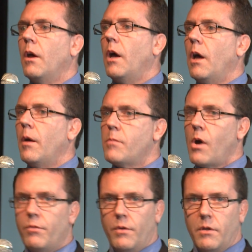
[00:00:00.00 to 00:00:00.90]

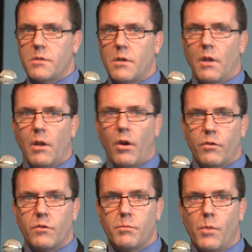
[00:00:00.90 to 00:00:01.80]
often a lot
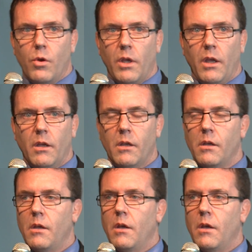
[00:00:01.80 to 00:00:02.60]
of smoking.